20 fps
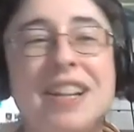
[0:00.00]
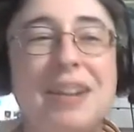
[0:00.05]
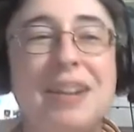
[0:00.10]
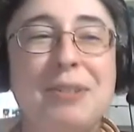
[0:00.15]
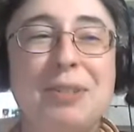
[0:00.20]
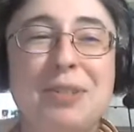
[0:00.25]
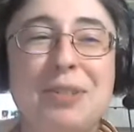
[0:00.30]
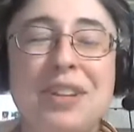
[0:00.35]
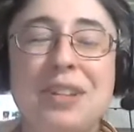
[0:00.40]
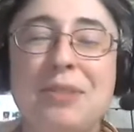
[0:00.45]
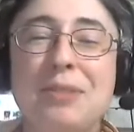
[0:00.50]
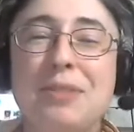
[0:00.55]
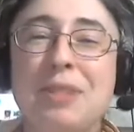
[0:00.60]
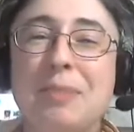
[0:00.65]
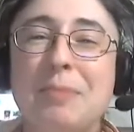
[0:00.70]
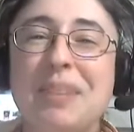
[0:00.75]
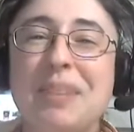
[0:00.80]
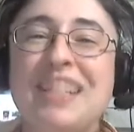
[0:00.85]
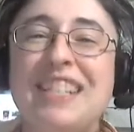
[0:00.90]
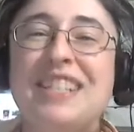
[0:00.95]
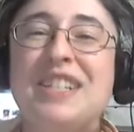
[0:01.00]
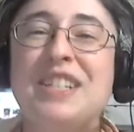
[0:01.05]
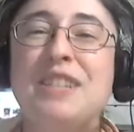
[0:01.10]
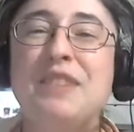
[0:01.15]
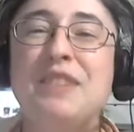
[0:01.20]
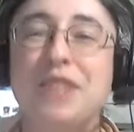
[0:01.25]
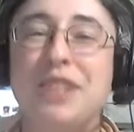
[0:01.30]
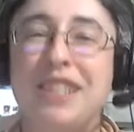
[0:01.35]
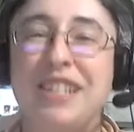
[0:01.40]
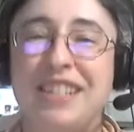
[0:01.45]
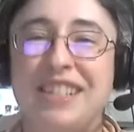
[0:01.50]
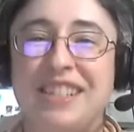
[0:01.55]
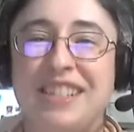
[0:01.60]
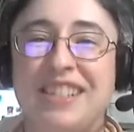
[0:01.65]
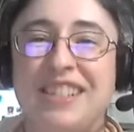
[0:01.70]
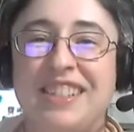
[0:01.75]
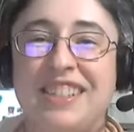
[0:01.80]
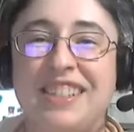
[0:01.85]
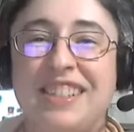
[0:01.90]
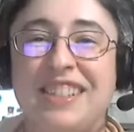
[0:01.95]
trying to do something different.
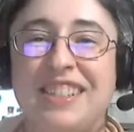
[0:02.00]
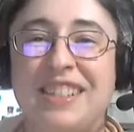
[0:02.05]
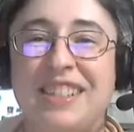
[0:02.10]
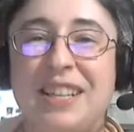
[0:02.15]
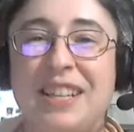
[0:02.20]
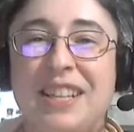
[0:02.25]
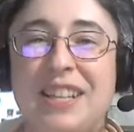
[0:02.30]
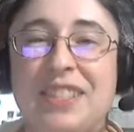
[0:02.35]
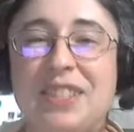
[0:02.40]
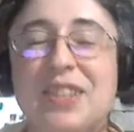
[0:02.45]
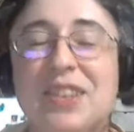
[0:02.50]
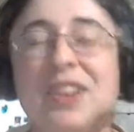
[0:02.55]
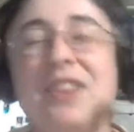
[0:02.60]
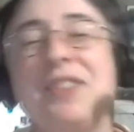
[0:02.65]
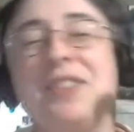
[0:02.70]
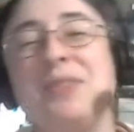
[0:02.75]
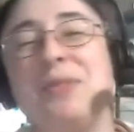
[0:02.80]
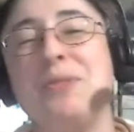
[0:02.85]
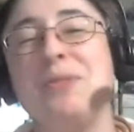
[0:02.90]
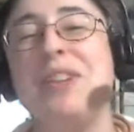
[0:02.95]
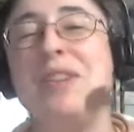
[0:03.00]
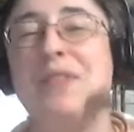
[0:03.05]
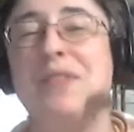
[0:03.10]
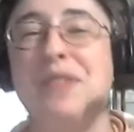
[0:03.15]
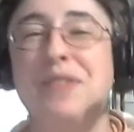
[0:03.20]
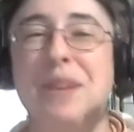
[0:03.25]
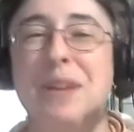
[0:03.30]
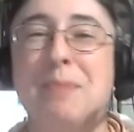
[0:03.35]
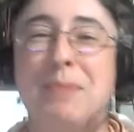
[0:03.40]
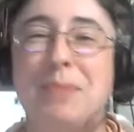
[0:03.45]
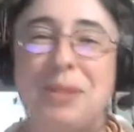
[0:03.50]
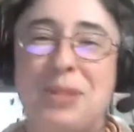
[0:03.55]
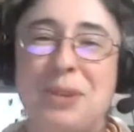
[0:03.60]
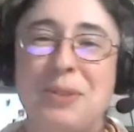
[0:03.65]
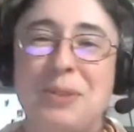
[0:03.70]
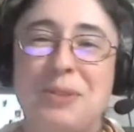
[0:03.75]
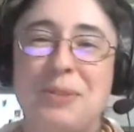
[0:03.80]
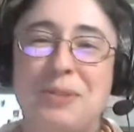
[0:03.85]
This is our 125th episode.